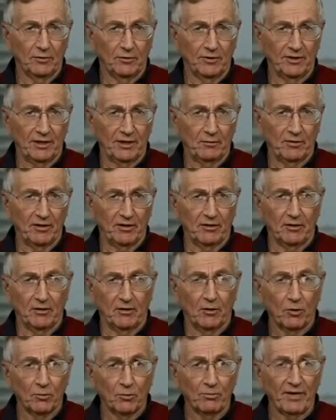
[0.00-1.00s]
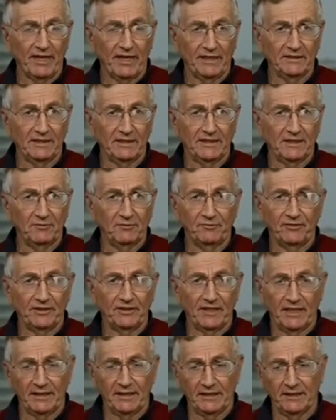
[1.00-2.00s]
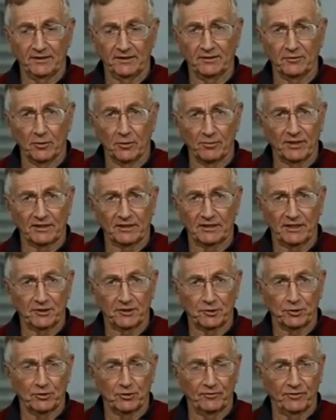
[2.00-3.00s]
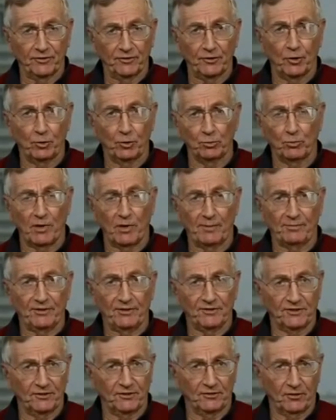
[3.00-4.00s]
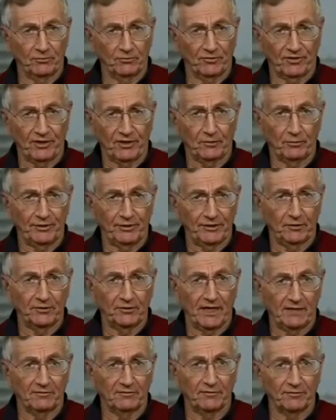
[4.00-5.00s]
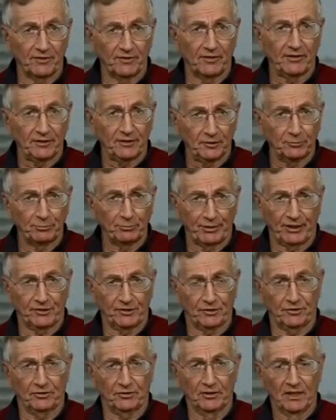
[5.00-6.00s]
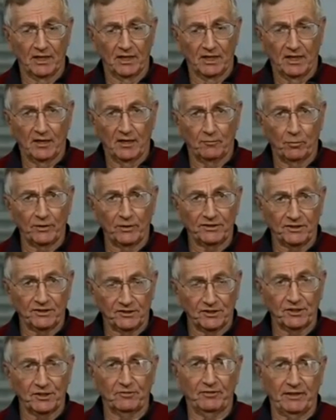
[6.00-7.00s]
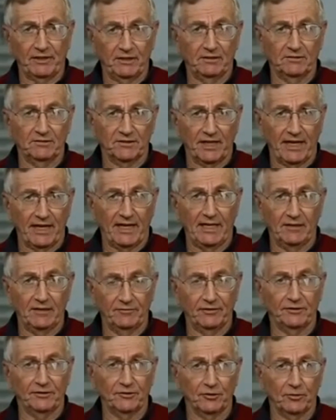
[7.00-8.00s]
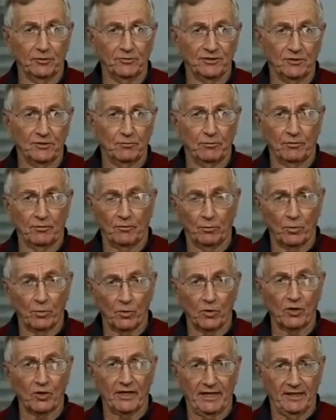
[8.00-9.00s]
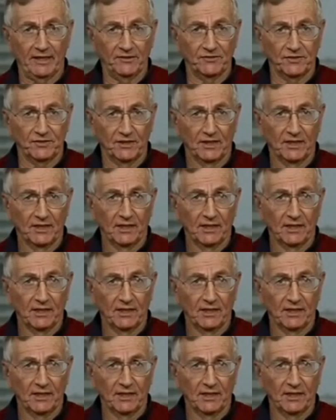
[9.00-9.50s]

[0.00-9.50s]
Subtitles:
they were homemade. They didn't fit any of the nomenclature of the known weapons. And don't think we don't have a very good picture of what the Syrians have in terms of warheads.